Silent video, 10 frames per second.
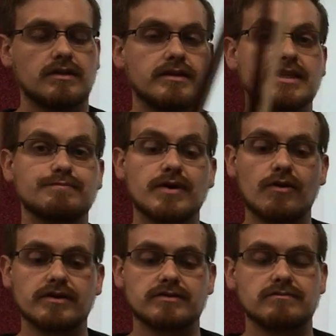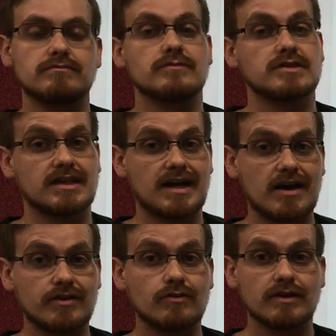Let's bow it.
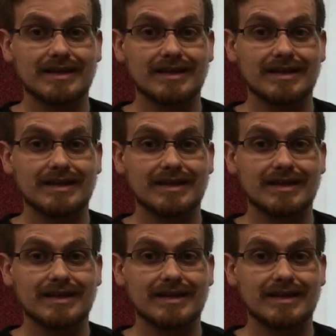Staccato,